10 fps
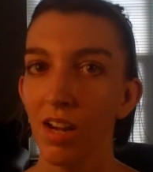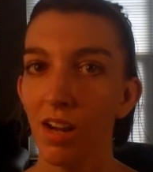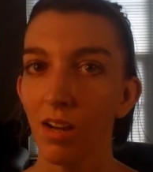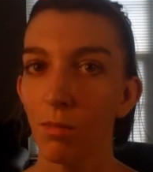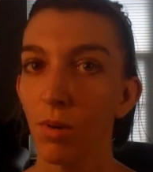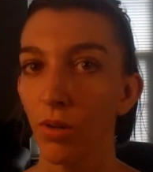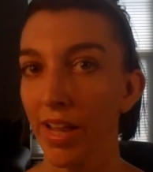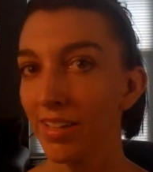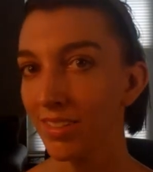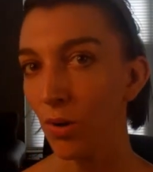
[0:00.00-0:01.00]

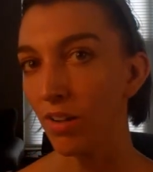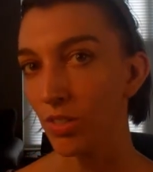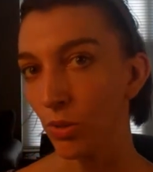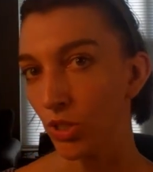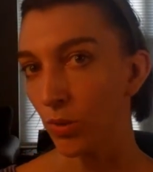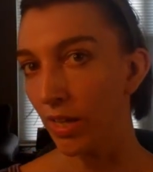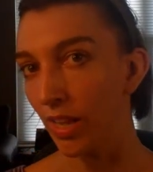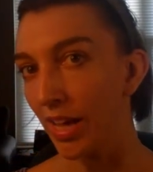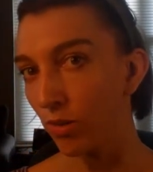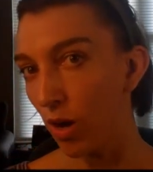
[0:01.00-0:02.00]
Okay, so I told you I
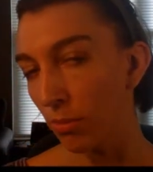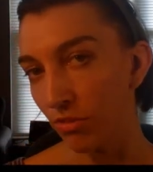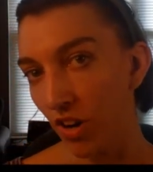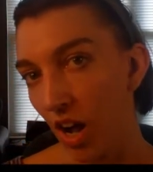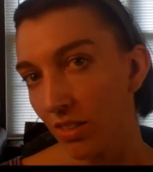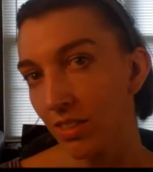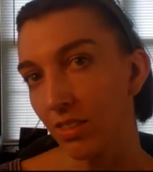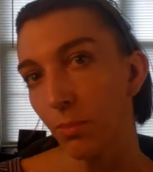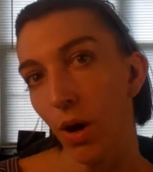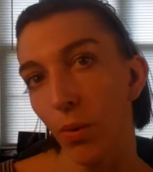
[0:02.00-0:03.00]
like Robert Frost
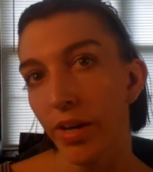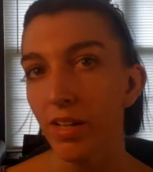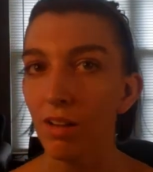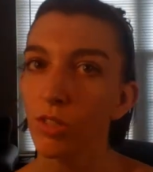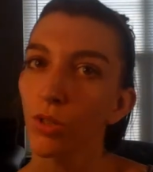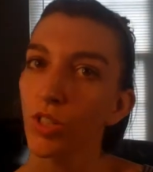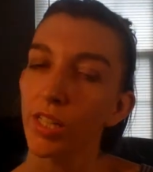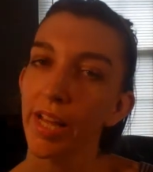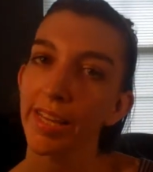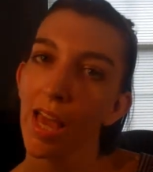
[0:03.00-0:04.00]
as a poet. I told you I
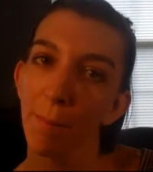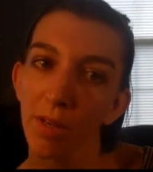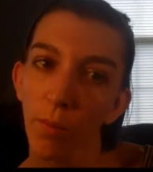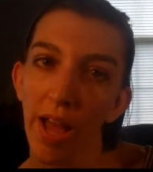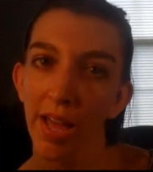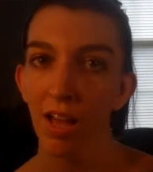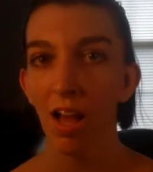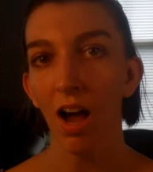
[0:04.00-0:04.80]
like Hemingway.